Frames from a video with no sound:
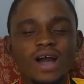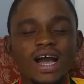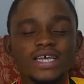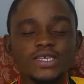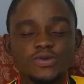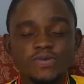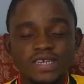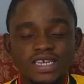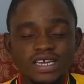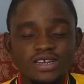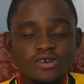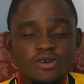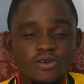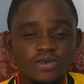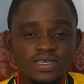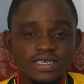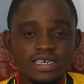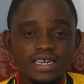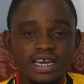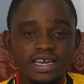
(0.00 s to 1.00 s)
As we did
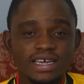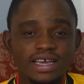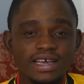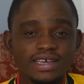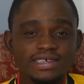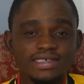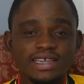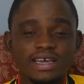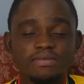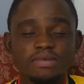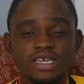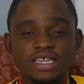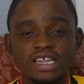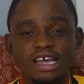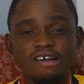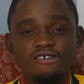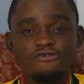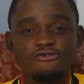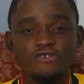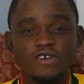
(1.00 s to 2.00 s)
concede against them in
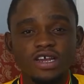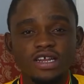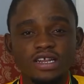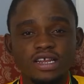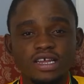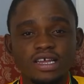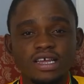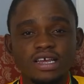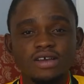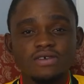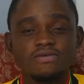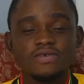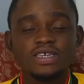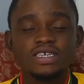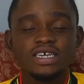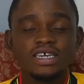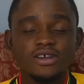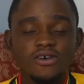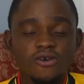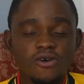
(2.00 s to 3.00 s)
that friendly, we
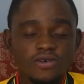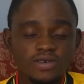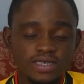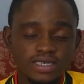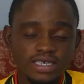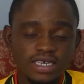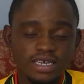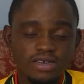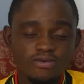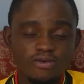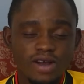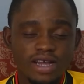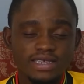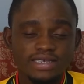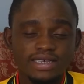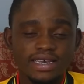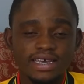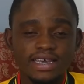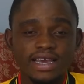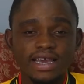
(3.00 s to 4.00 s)
did concede
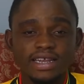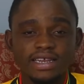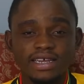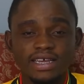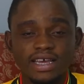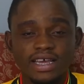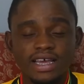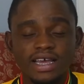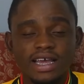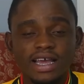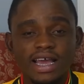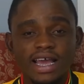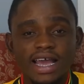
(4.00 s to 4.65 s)
once again here.